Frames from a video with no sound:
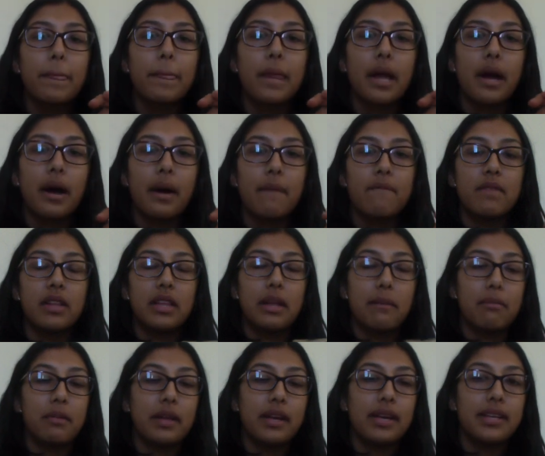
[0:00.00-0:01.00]
The lip
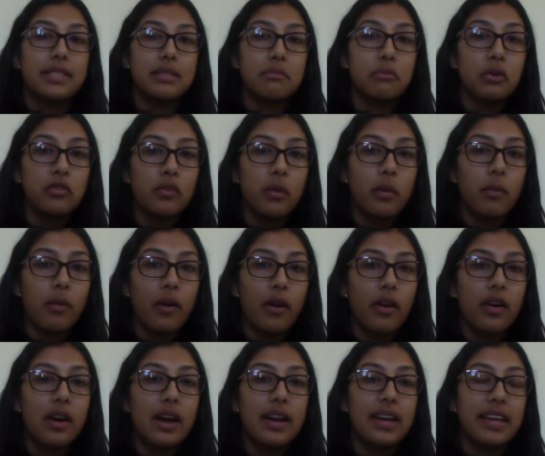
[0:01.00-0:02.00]
plate is a movable
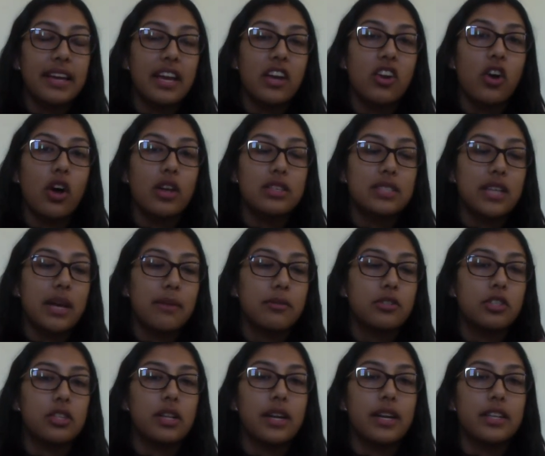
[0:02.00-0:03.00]
part and it can cause
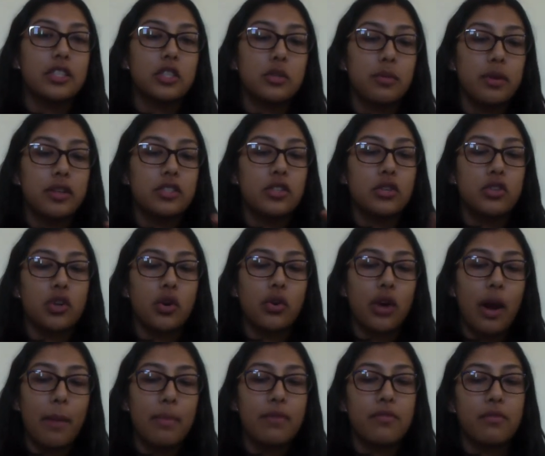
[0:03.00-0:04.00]
damage to the instrument, so don't
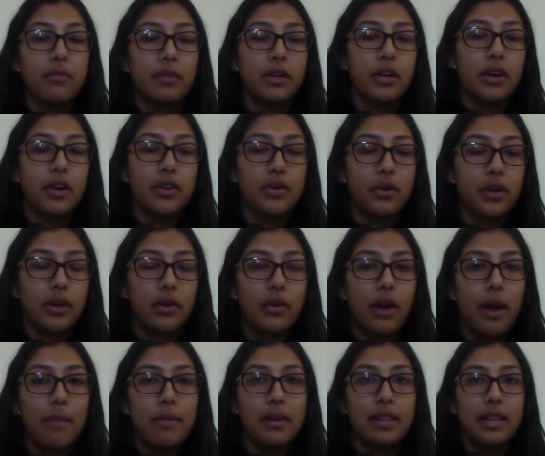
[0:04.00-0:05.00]
grab it from here, you can
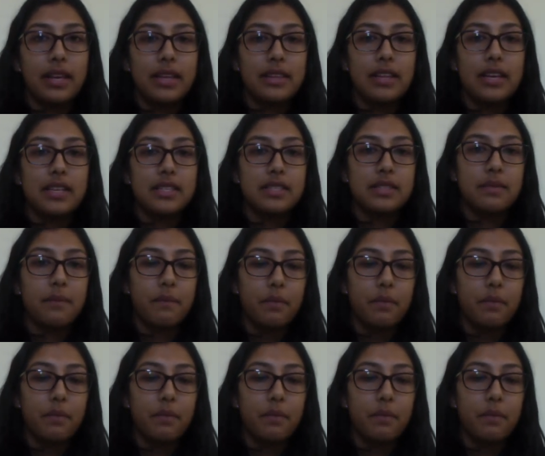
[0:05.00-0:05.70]
grab it like this.